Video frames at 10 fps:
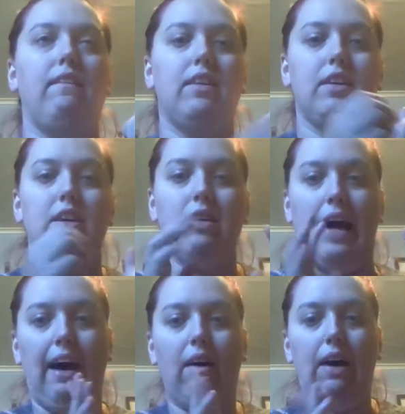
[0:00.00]
You know
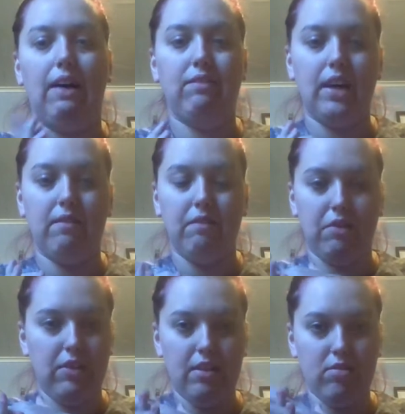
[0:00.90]
how I'm making my
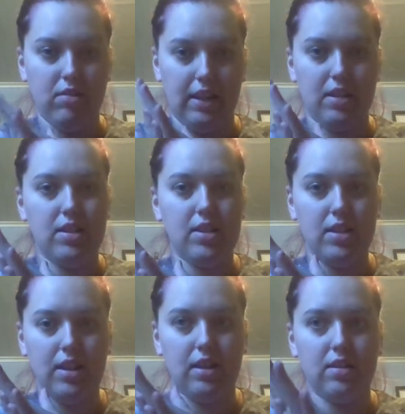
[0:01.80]
videos like
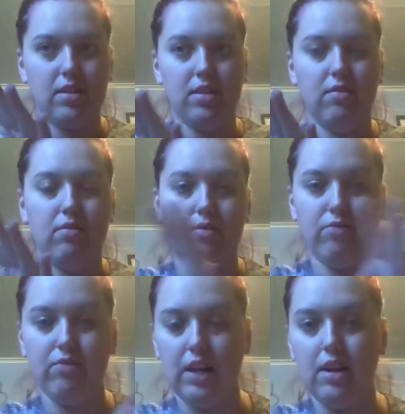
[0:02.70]
six
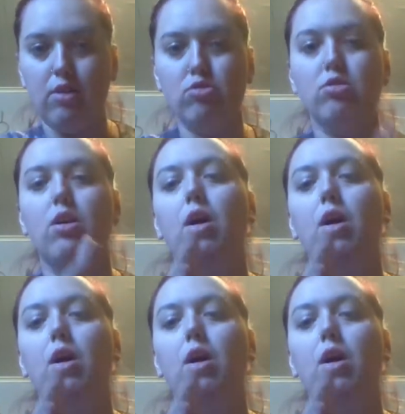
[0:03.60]
videos,